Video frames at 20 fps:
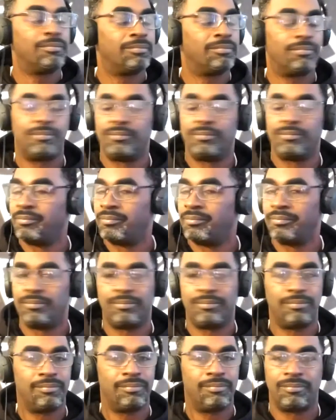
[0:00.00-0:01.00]
Mm-mm.
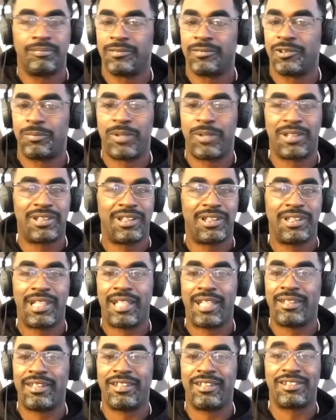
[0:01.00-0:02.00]
Mm-mm. Especially
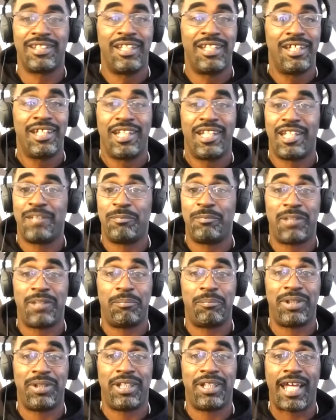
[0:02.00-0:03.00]
not this.
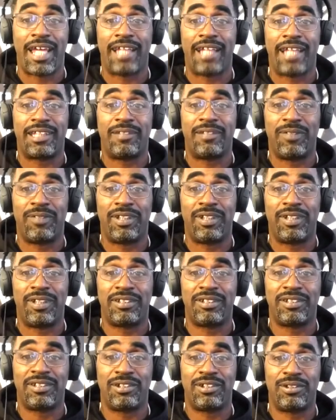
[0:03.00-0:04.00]
And being active in
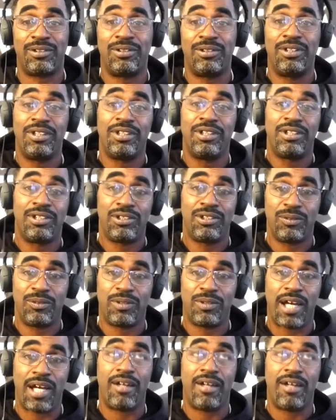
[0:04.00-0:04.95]
it still, you